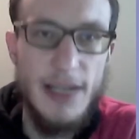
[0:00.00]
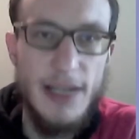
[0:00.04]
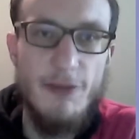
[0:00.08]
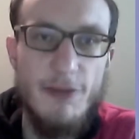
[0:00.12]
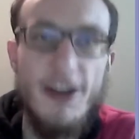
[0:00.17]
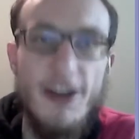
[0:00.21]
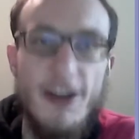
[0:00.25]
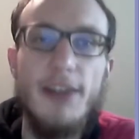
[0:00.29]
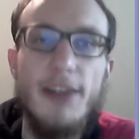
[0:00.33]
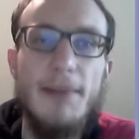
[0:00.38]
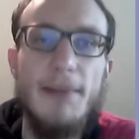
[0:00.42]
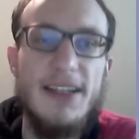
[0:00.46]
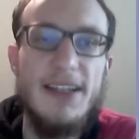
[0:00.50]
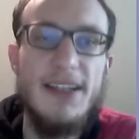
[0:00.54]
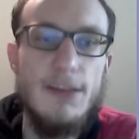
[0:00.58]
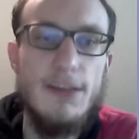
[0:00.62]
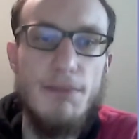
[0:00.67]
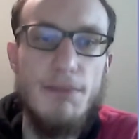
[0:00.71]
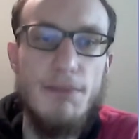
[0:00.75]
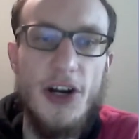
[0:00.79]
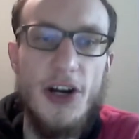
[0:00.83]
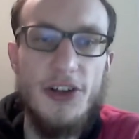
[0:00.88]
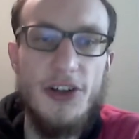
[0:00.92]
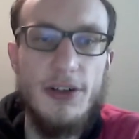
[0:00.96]
fundamental
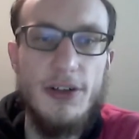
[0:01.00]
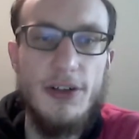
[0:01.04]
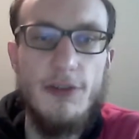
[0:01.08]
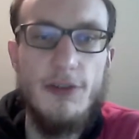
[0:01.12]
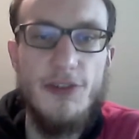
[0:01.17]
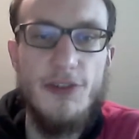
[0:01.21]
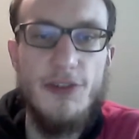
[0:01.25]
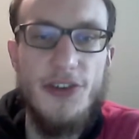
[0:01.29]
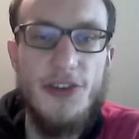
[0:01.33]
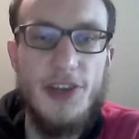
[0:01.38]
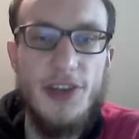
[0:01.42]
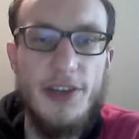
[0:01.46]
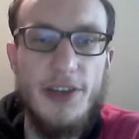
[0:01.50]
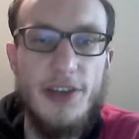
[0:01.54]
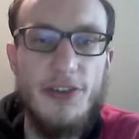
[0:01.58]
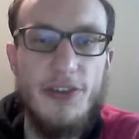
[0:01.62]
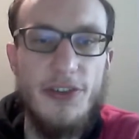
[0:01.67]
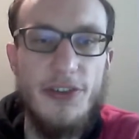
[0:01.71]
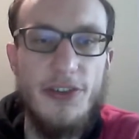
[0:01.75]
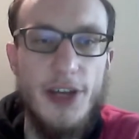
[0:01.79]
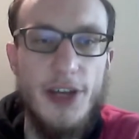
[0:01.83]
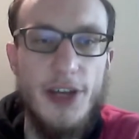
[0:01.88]
particle physics,